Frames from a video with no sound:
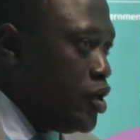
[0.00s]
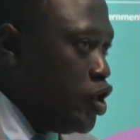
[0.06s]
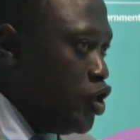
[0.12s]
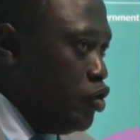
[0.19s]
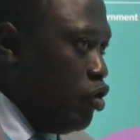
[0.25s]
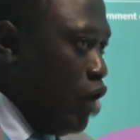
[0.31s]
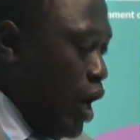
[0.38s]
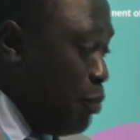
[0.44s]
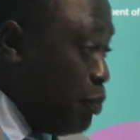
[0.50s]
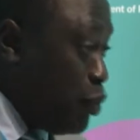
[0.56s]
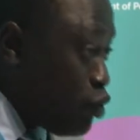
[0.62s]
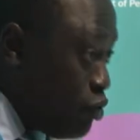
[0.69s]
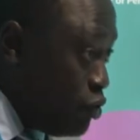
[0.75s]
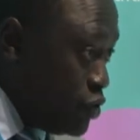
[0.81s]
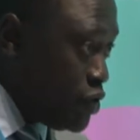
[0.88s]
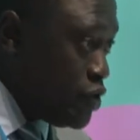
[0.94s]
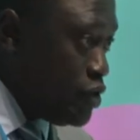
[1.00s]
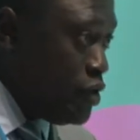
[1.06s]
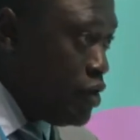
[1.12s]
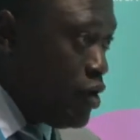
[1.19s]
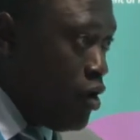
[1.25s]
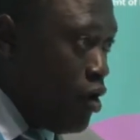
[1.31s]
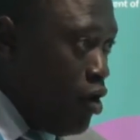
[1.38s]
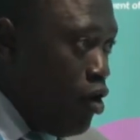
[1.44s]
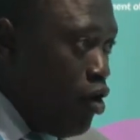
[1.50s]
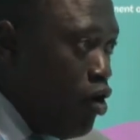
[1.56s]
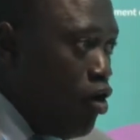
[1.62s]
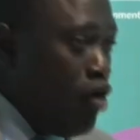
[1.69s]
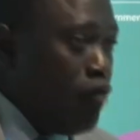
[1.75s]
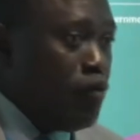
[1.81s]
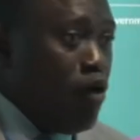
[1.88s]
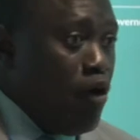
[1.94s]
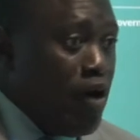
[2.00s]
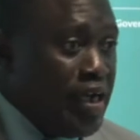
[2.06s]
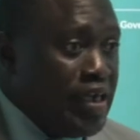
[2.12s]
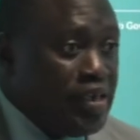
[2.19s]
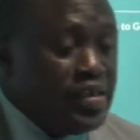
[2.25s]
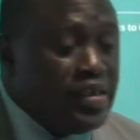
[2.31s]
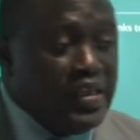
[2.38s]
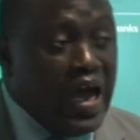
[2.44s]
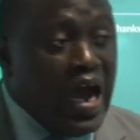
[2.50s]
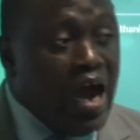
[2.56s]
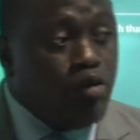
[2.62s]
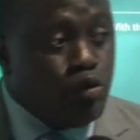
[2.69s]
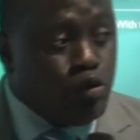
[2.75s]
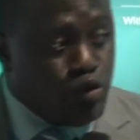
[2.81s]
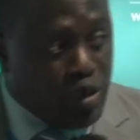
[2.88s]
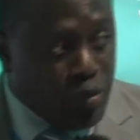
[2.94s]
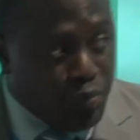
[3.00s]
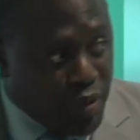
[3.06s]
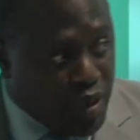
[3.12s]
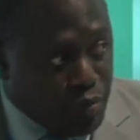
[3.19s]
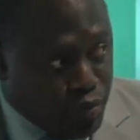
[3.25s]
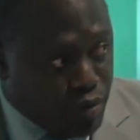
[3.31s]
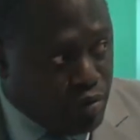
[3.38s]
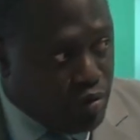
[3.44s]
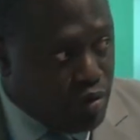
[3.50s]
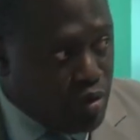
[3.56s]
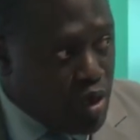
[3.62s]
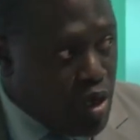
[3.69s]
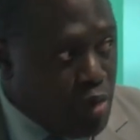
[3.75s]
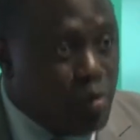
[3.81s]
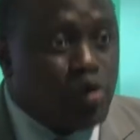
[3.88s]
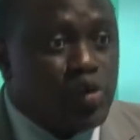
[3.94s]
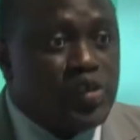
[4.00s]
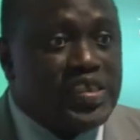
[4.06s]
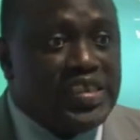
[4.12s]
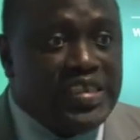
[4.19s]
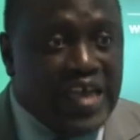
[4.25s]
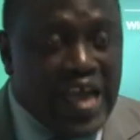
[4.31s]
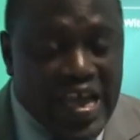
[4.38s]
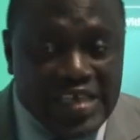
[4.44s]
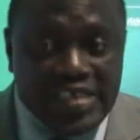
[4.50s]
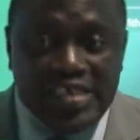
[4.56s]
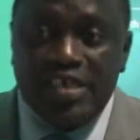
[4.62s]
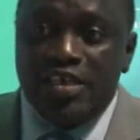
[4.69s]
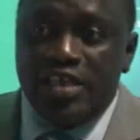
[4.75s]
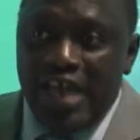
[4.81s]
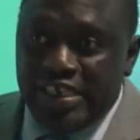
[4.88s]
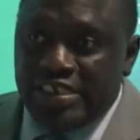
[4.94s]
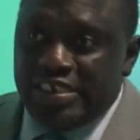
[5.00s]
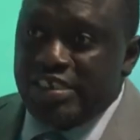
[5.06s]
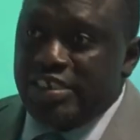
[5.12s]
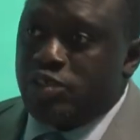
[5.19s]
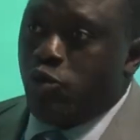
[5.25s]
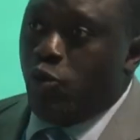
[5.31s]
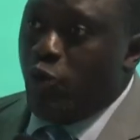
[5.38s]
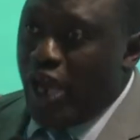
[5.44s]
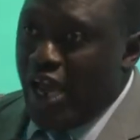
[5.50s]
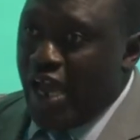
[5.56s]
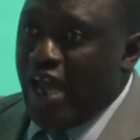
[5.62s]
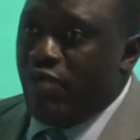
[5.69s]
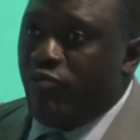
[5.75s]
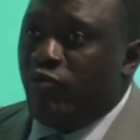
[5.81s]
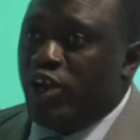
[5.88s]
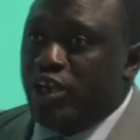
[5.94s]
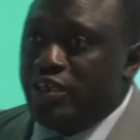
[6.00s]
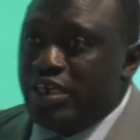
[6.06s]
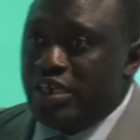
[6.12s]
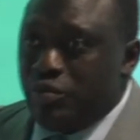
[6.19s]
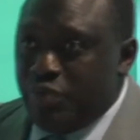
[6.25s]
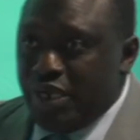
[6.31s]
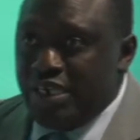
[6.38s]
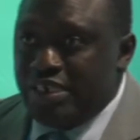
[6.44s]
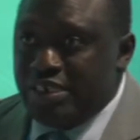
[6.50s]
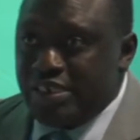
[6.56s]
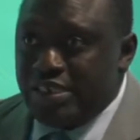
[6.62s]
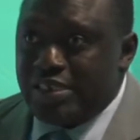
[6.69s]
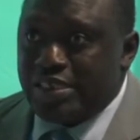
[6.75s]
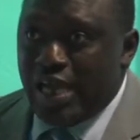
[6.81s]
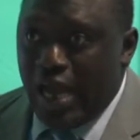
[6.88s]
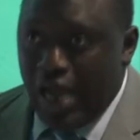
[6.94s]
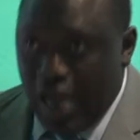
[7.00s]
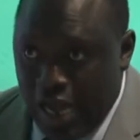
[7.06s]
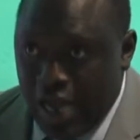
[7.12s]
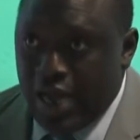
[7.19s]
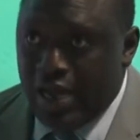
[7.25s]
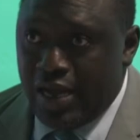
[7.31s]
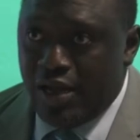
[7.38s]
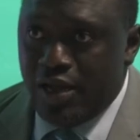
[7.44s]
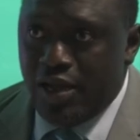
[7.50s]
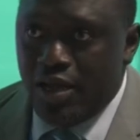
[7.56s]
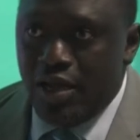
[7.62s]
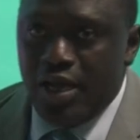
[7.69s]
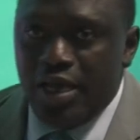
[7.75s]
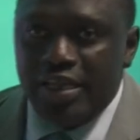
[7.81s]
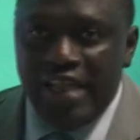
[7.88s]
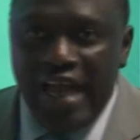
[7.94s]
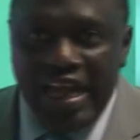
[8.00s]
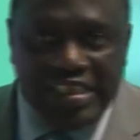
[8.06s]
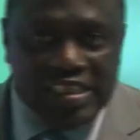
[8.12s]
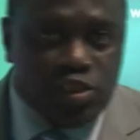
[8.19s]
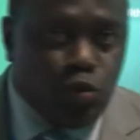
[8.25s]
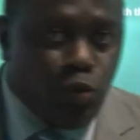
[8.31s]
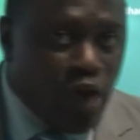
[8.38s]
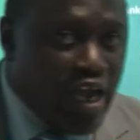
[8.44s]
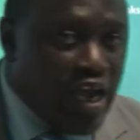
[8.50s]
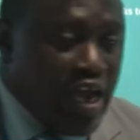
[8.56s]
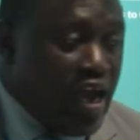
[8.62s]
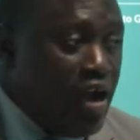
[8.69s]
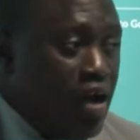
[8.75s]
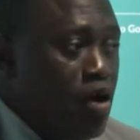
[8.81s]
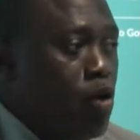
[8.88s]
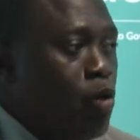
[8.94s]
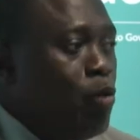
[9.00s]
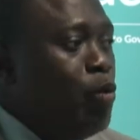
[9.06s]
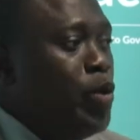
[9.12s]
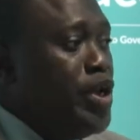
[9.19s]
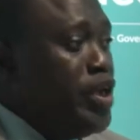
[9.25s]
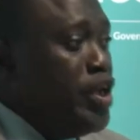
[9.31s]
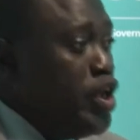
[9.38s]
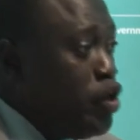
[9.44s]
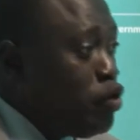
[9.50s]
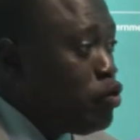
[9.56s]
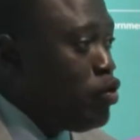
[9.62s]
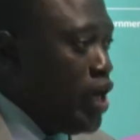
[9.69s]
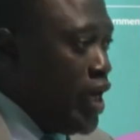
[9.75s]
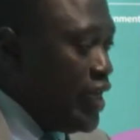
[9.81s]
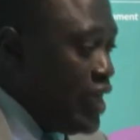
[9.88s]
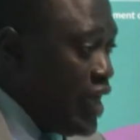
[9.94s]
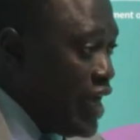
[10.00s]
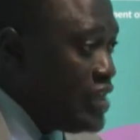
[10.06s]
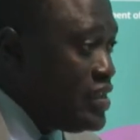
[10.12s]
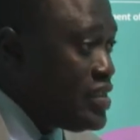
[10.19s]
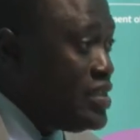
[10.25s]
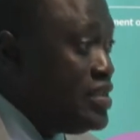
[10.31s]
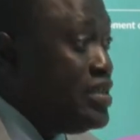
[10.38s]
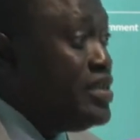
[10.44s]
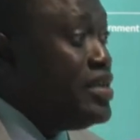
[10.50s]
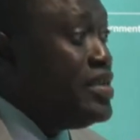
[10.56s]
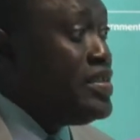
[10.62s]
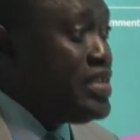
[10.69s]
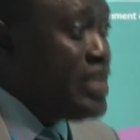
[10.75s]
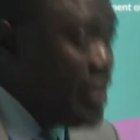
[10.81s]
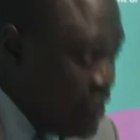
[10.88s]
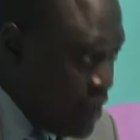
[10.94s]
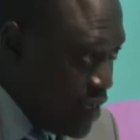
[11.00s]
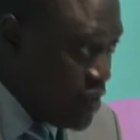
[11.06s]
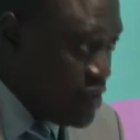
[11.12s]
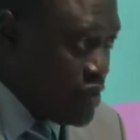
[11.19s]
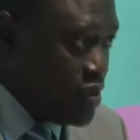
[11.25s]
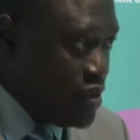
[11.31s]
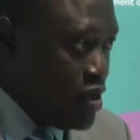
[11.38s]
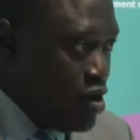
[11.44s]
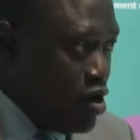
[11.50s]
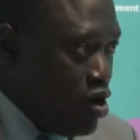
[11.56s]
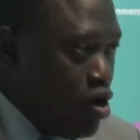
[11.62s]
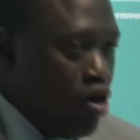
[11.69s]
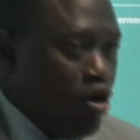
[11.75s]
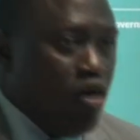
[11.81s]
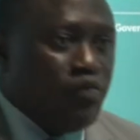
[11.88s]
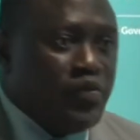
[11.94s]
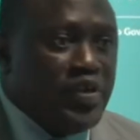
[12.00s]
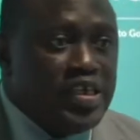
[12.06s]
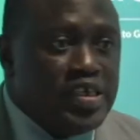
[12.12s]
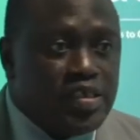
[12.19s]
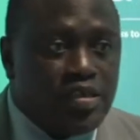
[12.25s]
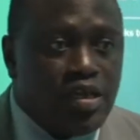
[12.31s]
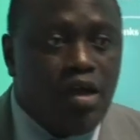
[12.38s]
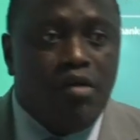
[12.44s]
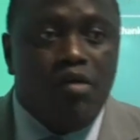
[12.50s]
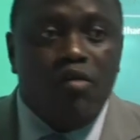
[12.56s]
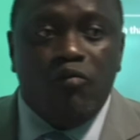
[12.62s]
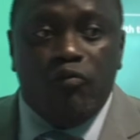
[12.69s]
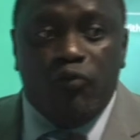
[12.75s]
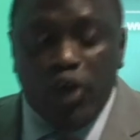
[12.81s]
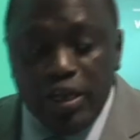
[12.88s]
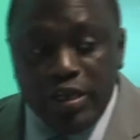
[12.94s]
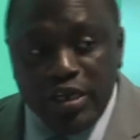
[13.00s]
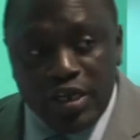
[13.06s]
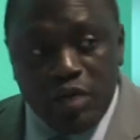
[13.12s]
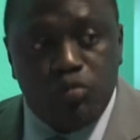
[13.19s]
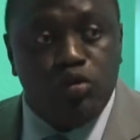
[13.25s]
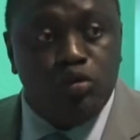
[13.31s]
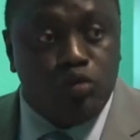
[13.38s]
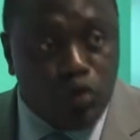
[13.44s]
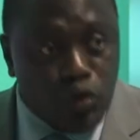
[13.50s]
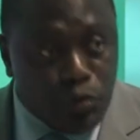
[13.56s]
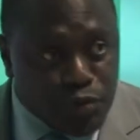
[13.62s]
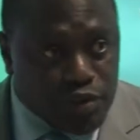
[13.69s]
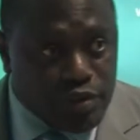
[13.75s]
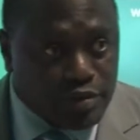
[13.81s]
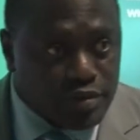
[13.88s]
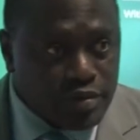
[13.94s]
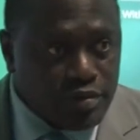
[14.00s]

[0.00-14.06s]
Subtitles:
your approach of going down to the people, because that is where vulnerabilities are. That is where we need to enhance the resilience of these vulnerable groups